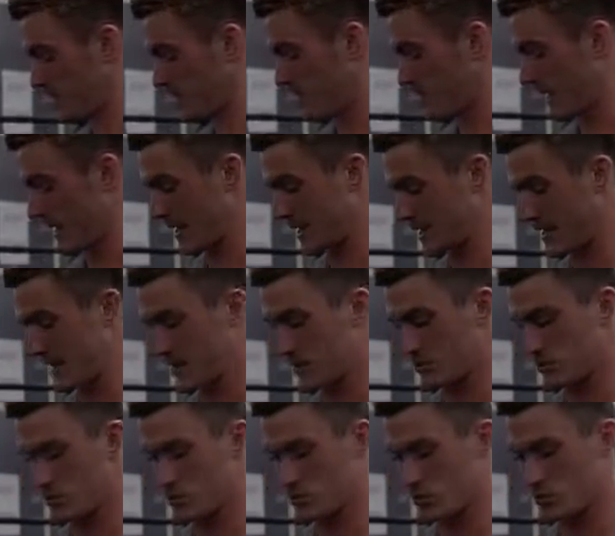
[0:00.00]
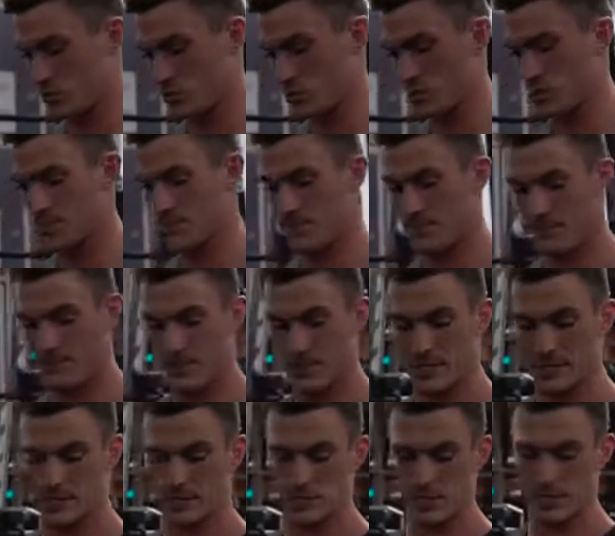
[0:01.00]
and back down to neutral.
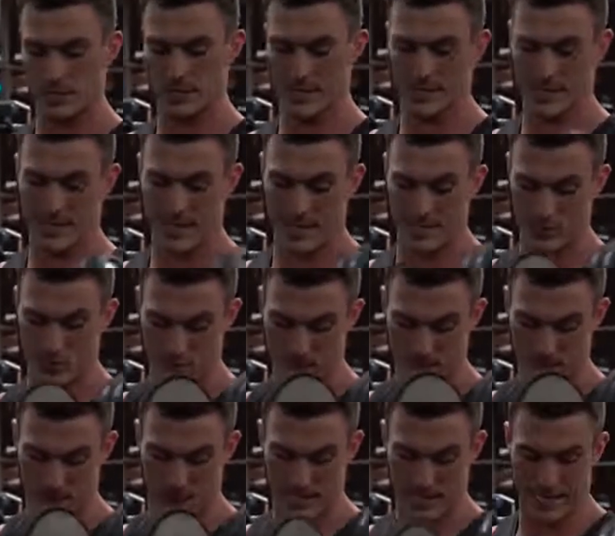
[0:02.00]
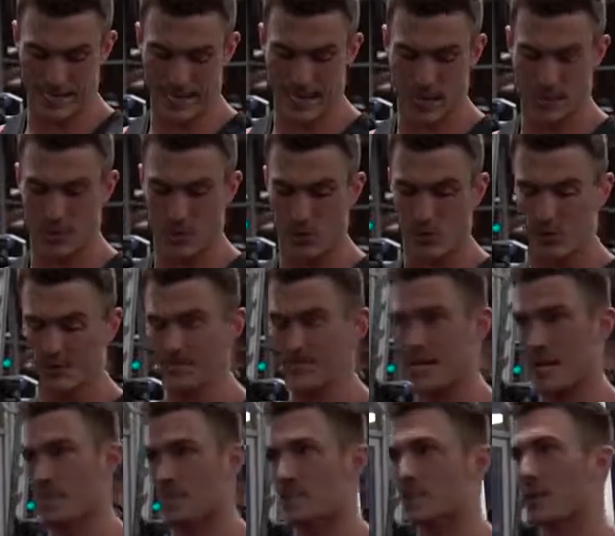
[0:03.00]
Just like that. So keeping that elbow in the
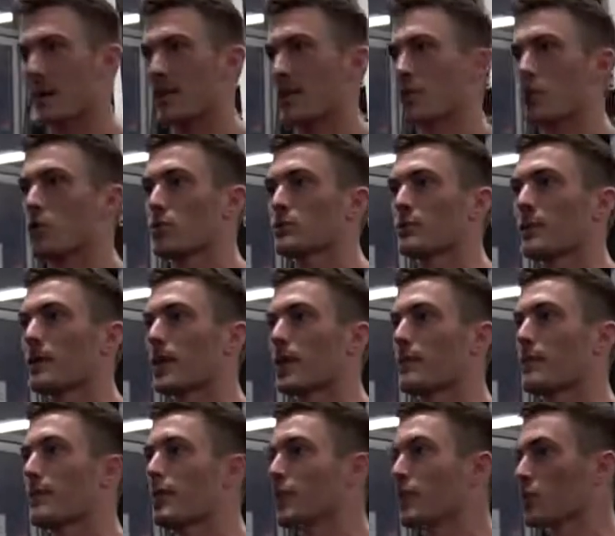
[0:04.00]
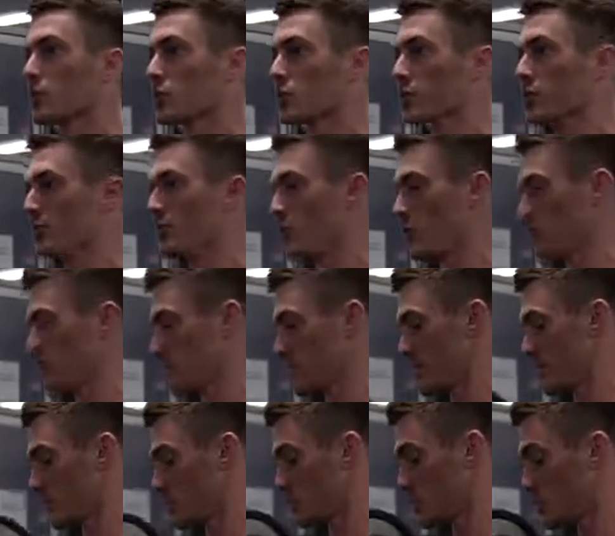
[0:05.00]
same spot the whole time, really
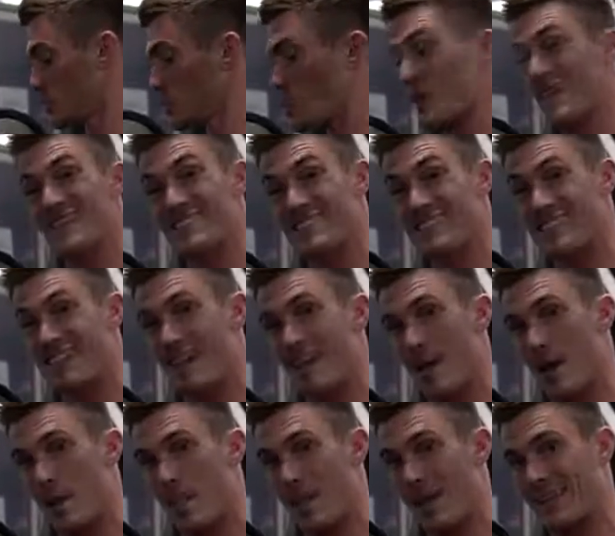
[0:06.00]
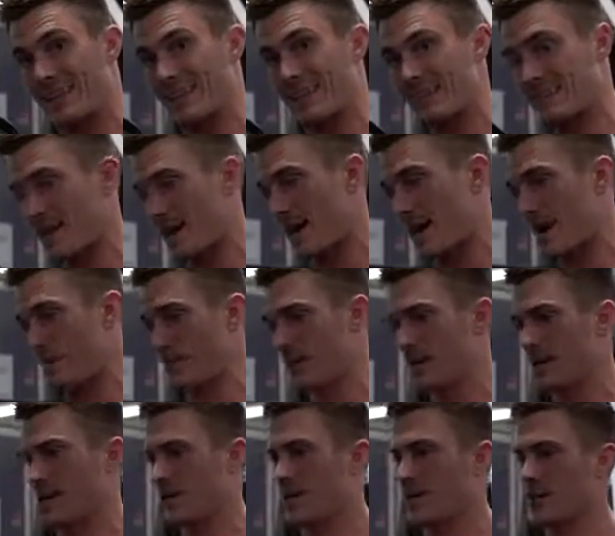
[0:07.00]
focusing on squeezing it up at the top.
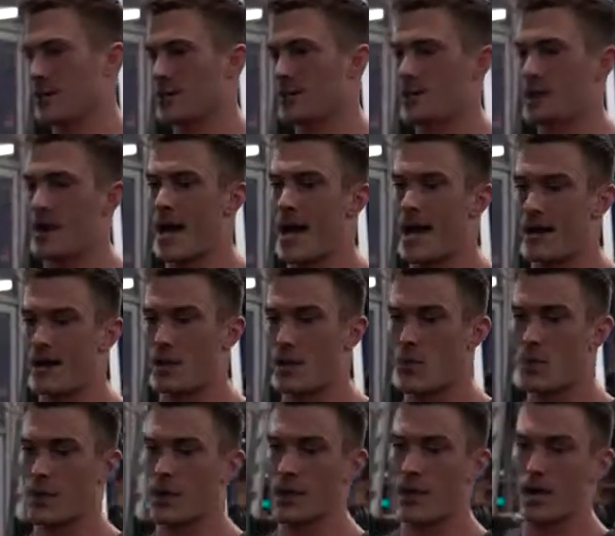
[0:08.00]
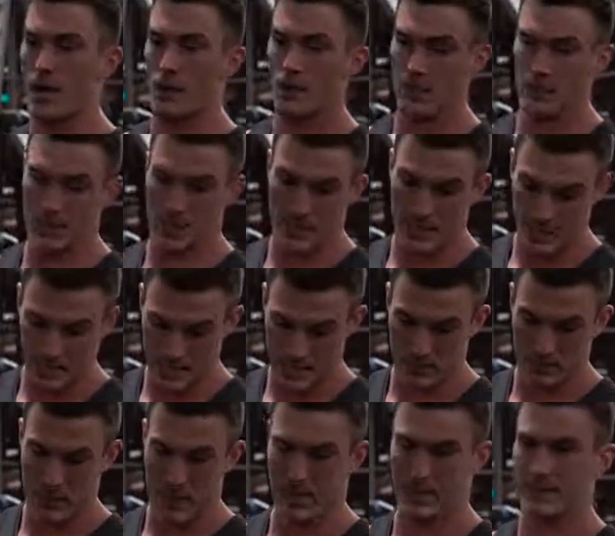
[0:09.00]
You're not going up and
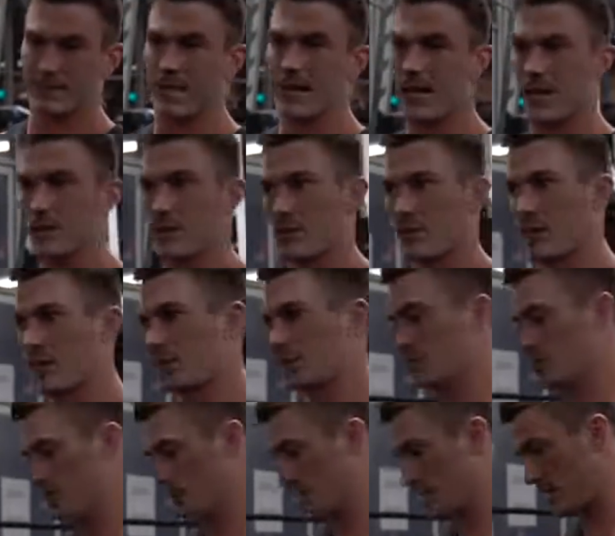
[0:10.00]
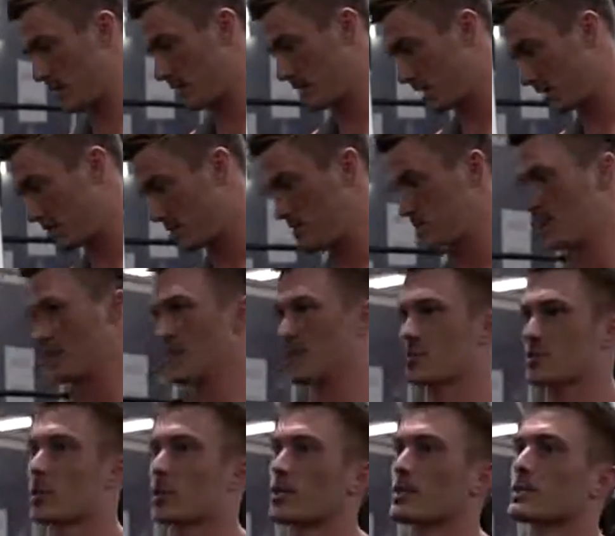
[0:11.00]
then back down. You're not doing any of this. You see
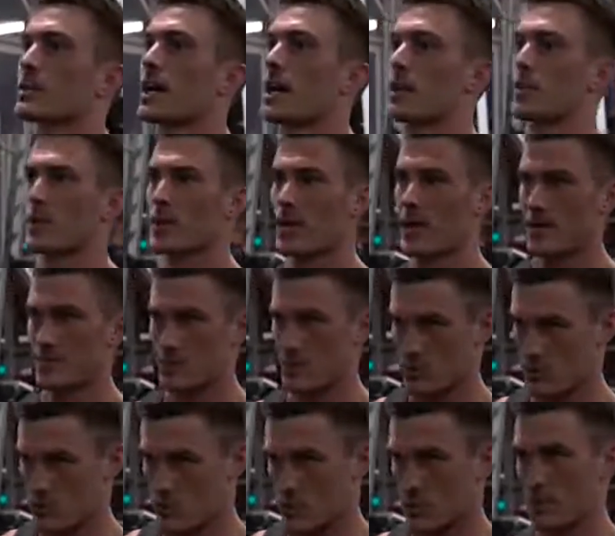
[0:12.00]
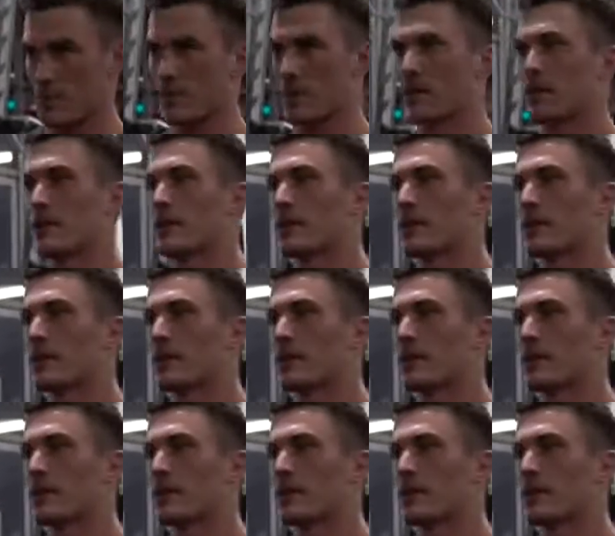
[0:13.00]
this all the time with guys at the gym,